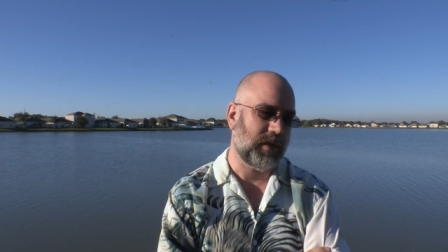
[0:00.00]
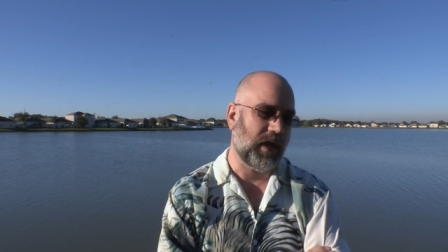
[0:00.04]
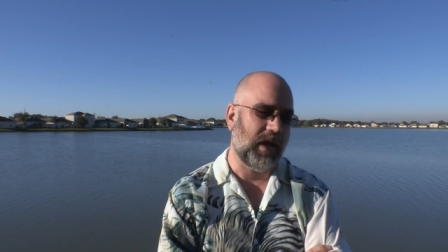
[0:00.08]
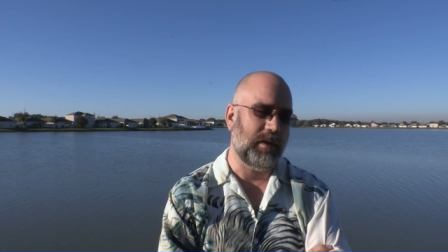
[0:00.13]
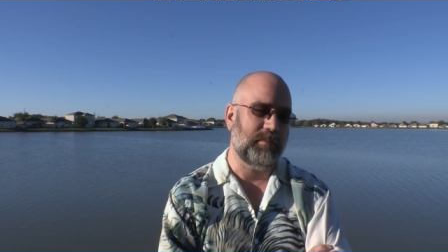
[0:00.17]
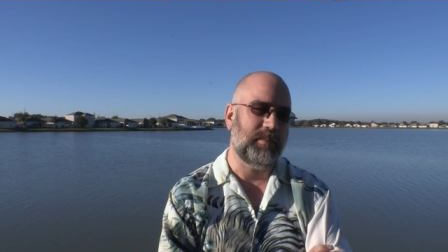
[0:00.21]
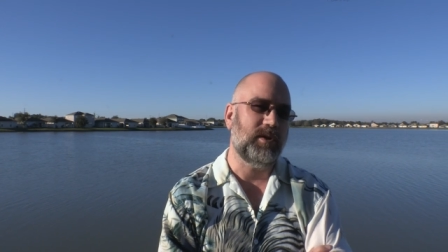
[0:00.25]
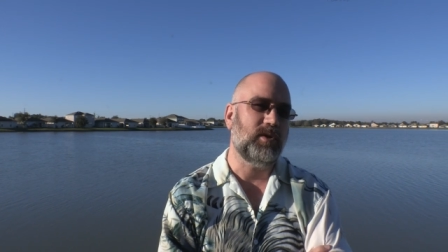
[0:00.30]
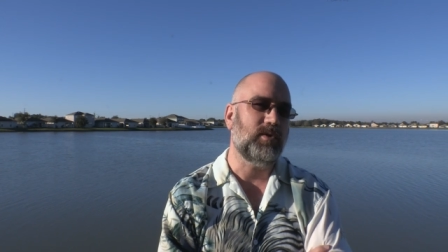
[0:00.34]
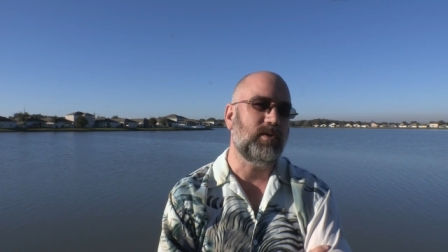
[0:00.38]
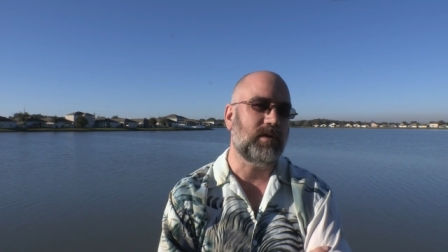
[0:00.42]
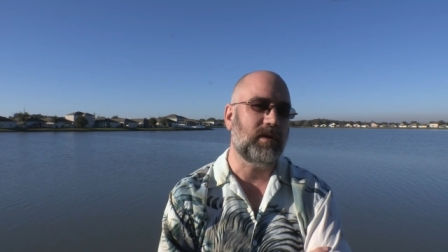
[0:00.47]

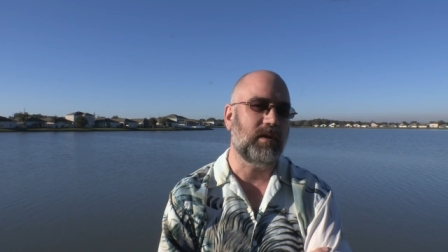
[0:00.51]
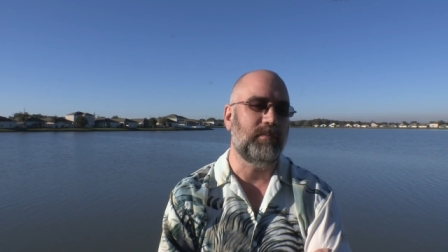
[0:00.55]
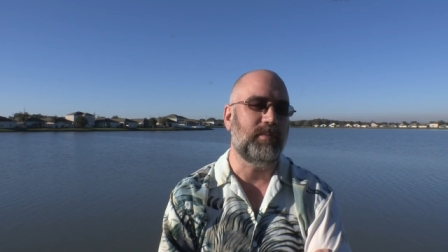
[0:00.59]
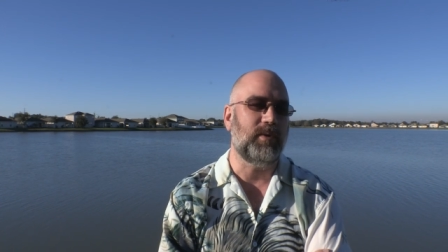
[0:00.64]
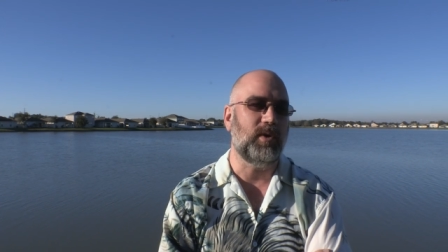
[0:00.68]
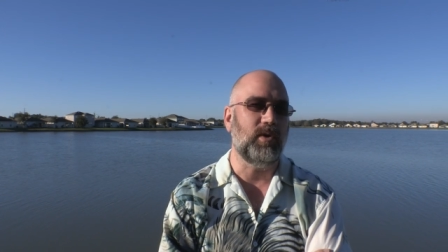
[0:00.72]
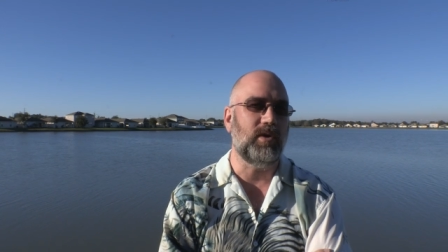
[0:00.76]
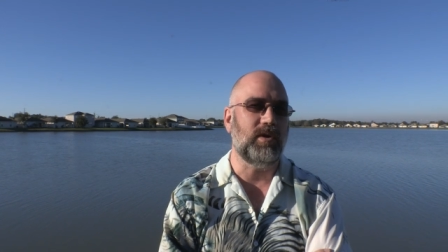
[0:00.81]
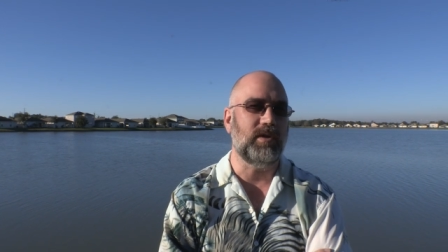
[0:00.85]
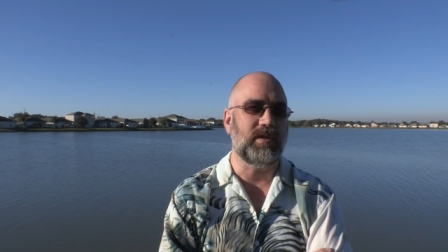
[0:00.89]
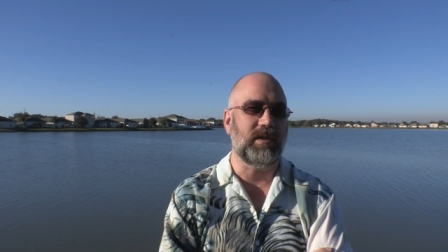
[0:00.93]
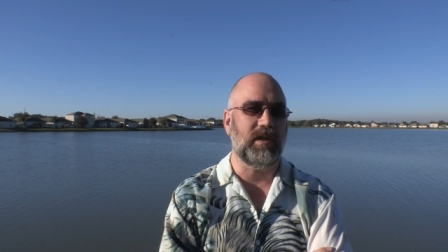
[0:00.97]
I'd been doing
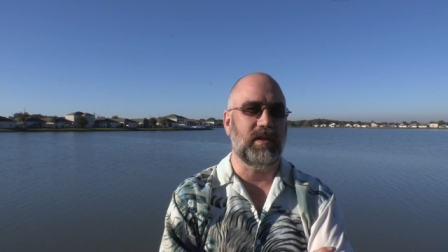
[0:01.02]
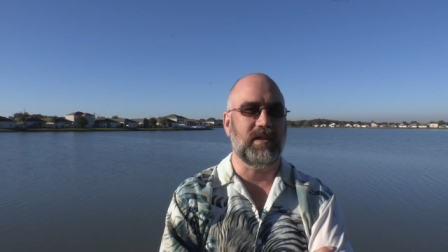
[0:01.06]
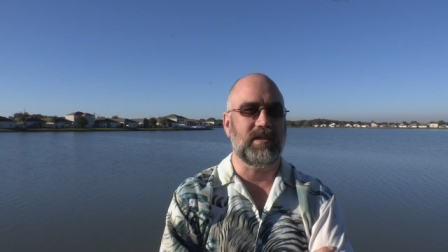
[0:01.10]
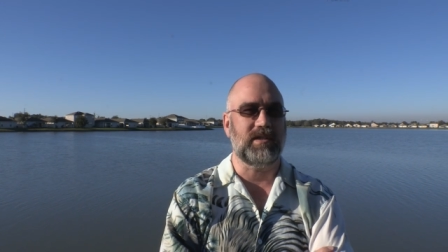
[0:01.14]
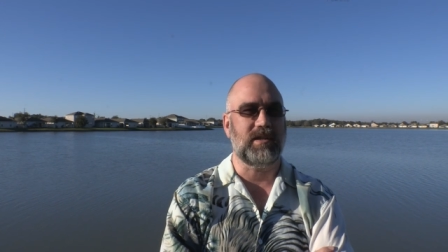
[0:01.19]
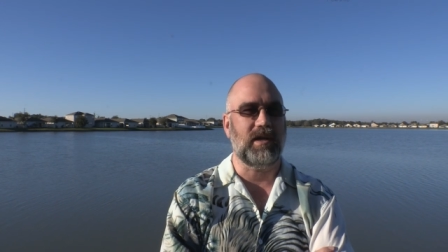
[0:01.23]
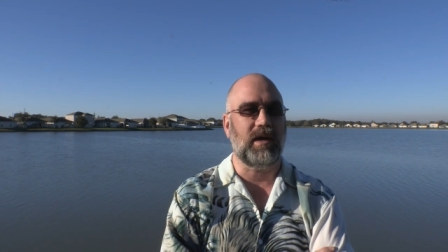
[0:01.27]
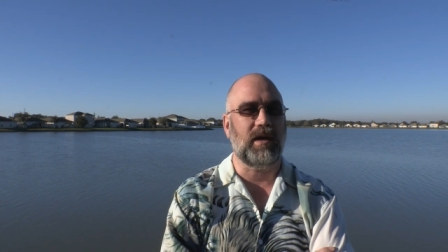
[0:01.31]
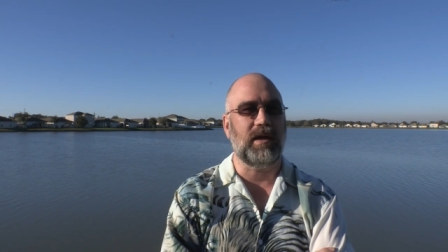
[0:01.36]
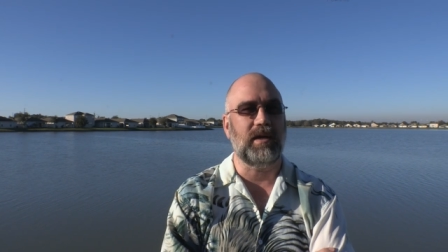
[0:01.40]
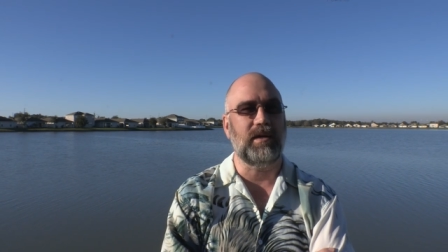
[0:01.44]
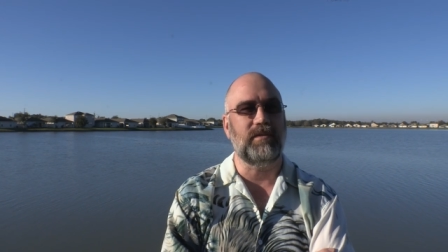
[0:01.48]
computers on the
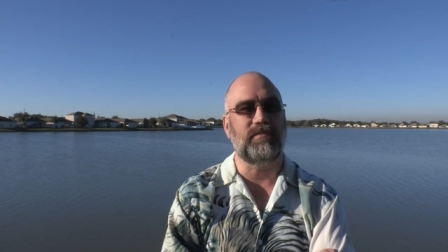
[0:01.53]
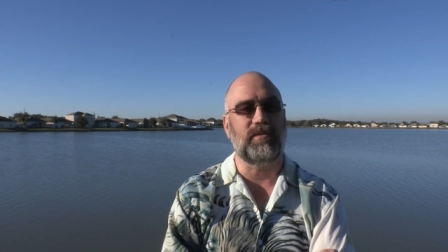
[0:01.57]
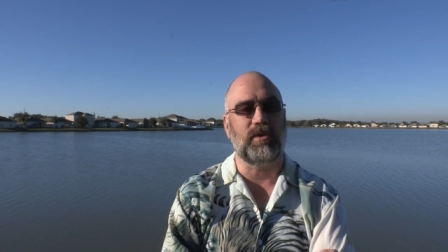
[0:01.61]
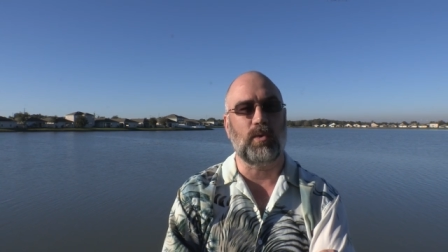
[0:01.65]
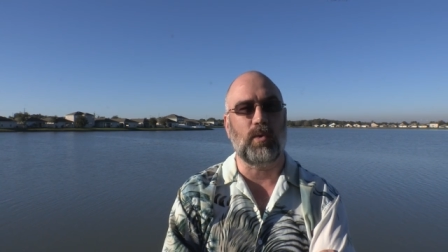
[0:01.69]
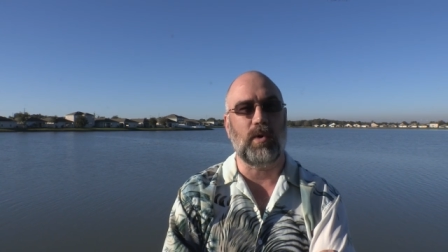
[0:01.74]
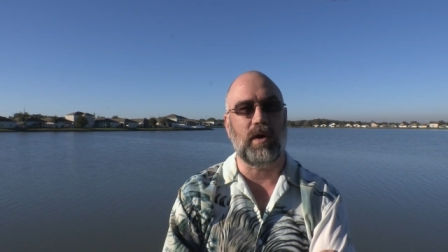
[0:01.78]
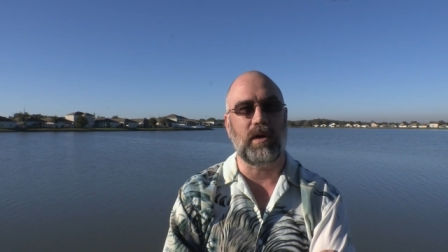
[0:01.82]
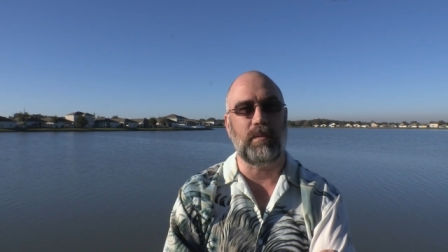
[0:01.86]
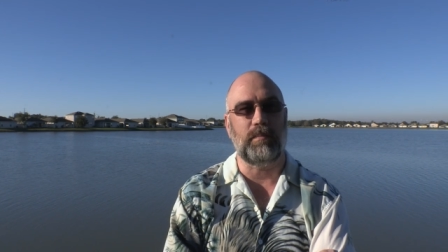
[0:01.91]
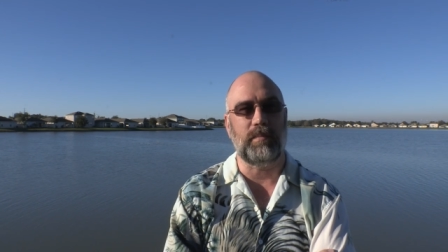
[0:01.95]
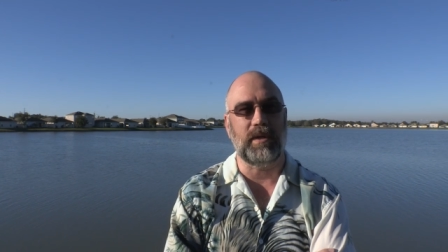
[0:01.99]
side for
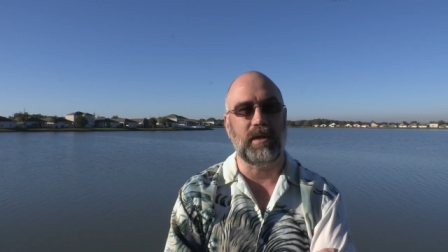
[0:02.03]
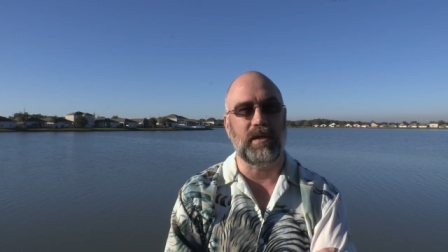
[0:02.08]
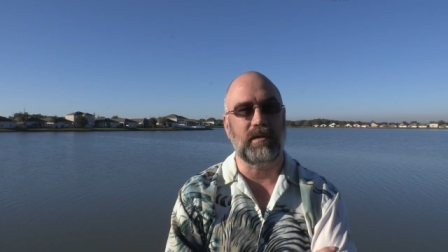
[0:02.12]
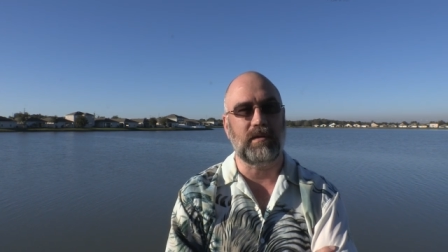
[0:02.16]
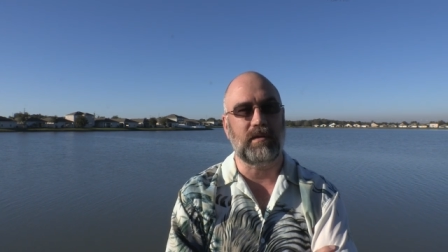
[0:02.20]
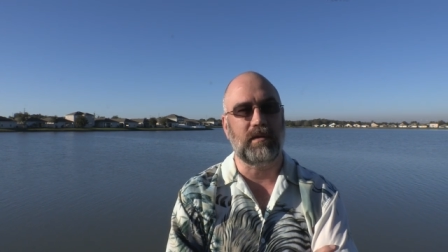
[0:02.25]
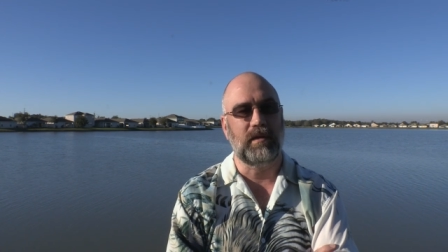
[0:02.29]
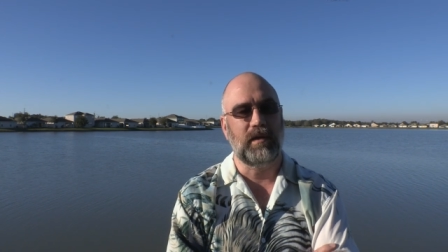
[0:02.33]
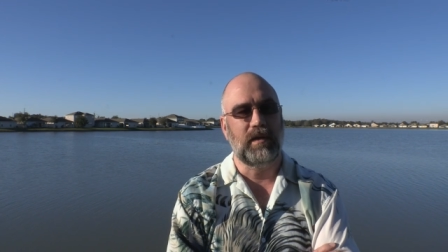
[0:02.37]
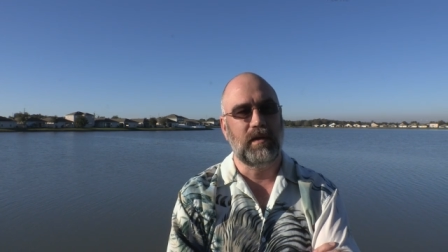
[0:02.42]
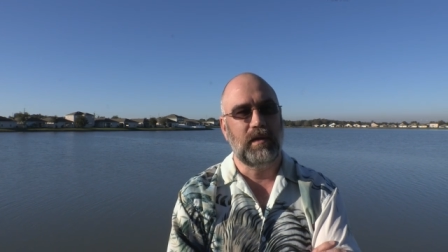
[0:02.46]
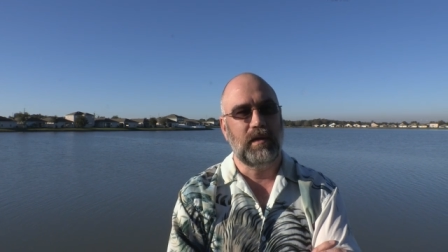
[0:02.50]
quite a
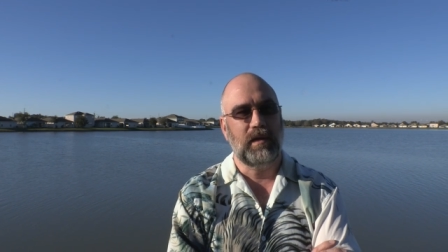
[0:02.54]
bit